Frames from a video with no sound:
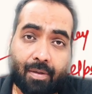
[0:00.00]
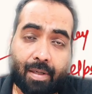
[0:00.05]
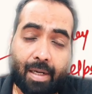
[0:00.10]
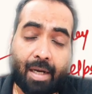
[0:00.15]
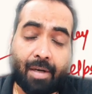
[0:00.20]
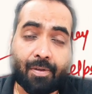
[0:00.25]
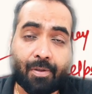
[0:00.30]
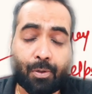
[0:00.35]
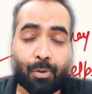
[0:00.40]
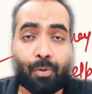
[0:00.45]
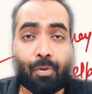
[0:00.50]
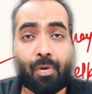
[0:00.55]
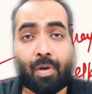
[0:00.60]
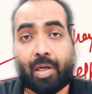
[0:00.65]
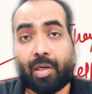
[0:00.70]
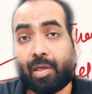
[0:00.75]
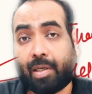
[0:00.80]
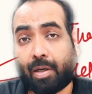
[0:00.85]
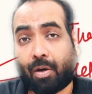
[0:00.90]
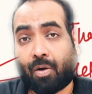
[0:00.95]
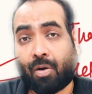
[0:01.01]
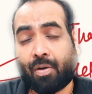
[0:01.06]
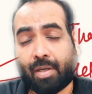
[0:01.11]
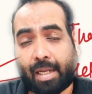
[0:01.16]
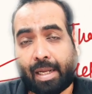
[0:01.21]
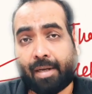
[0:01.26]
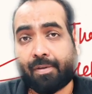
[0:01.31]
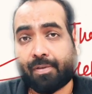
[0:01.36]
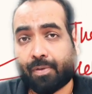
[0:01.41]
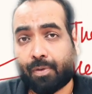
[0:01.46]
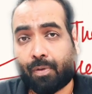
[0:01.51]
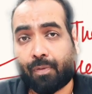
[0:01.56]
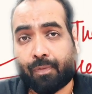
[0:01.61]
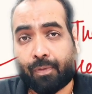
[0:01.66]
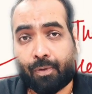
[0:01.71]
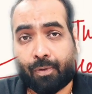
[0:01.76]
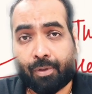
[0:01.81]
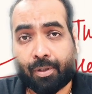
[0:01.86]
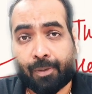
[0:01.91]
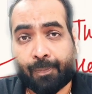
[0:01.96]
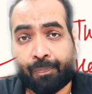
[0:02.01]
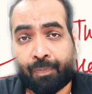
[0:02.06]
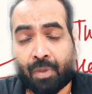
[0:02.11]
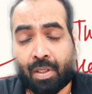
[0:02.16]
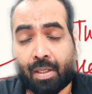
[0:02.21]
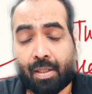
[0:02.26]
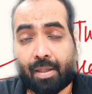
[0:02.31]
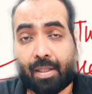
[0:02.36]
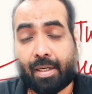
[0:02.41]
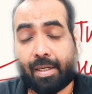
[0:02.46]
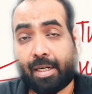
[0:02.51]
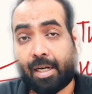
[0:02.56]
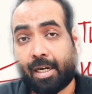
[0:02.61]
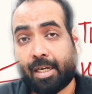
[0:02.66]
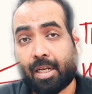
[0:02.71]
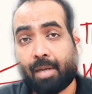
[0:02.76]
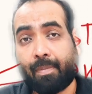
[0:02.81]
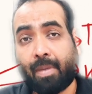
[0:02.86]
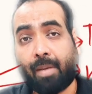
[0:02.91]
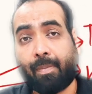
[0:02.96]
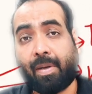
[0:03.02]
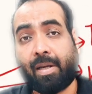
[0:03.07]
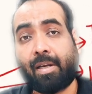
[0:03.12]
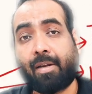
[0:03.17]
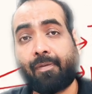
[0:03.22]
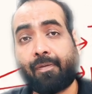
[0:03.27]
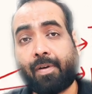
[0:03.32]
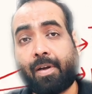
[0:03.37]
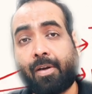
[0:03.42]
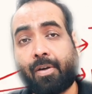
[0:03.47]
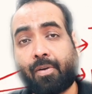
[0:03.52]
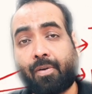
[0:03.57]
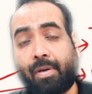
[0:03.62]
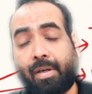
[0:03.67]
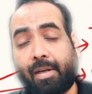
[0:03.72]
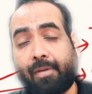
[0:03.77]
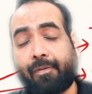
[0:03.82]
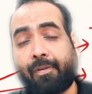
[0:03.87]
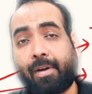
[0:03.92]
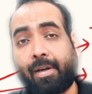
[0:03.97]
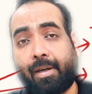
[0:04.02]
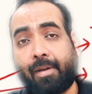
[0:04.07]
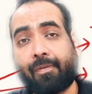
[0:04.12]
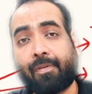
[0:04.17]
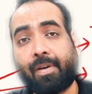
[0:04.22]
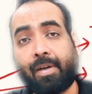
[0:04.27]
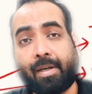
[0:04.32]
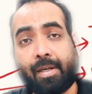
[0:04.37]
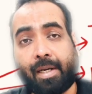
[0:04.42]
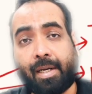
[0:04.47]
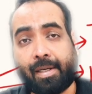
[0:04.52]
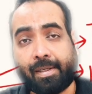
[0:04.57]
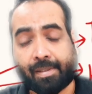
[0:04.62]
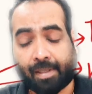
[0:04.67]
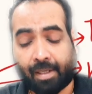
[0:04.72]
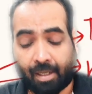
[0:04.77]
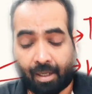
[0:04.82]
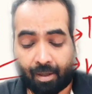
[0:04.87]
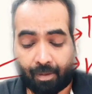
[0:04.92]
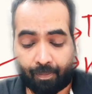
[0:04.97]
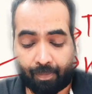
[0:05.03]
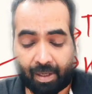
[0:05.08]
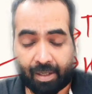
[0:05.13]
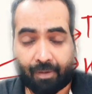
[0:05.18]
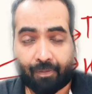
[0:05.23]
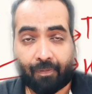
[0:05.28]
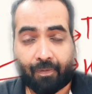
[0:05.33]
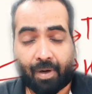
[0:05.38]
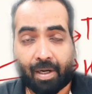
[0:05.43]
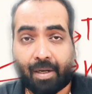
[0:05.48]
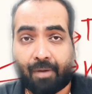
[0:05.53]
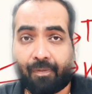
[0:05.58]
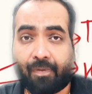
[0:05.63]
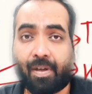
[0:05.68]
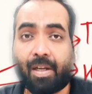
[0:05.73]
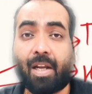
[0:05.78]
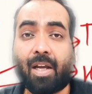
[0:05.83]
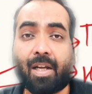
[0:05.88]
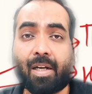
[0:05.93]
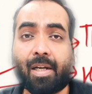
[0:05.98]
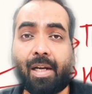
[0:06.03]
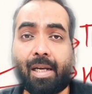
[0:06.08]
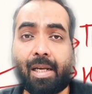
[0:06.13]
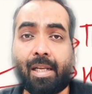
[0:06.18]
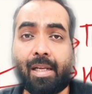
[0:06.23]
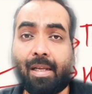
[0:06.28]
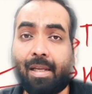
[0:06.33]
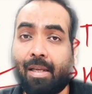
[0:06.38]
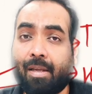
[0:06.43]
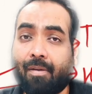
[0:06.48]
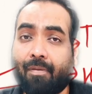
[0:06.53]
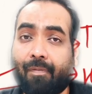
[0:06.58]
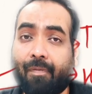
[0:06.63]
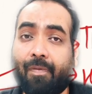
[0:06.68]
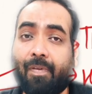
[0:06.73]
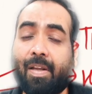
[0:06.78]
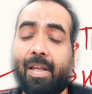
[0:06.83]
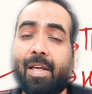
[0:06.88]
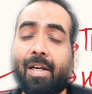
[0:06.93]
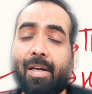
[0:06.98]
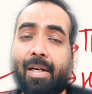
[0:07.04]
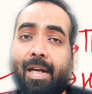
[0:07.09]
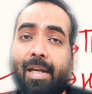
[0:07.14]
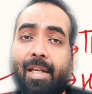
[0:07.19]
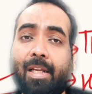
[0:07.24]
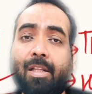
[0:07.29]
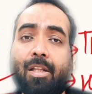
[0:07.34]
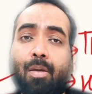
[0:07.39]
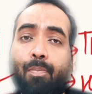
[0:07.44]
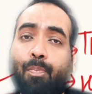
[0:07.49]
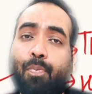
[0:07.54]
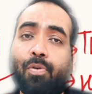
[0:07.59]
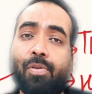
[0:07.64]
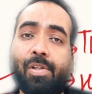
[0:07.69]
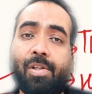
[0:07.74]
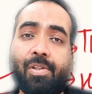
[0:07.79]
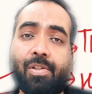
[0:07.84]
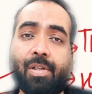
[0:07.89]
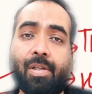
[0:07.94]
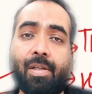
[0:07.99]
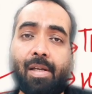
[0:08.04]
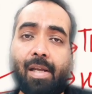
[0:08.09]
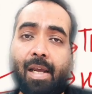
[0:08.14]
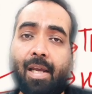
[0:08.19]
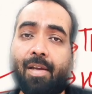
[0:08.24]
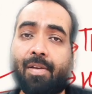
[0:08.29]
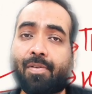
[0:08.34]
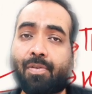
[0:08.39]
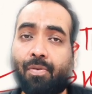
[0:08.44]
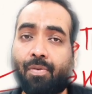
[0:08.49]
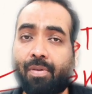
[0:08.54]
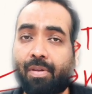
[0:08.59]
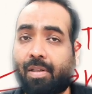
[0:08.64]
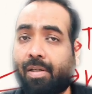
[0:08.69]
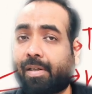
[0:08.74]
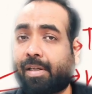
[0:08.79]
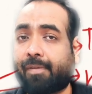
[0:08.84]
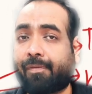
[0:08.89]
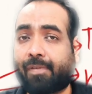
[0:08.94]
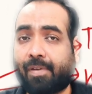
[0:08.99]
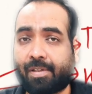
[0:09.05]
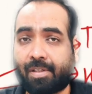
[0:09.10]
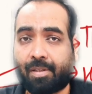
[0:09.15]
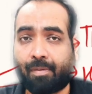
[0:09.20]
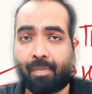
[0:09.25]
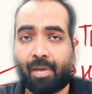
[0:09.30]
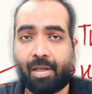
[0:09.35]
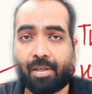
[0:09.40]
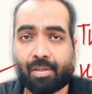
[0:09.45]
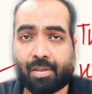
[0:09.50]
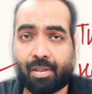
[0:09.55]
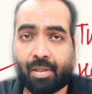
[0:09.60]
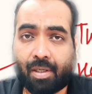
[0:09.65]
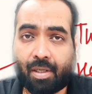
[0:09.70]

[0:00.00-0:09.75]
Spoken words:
and so on and so forth. The data may be different on different dates, but what we are getting the position as on 31st March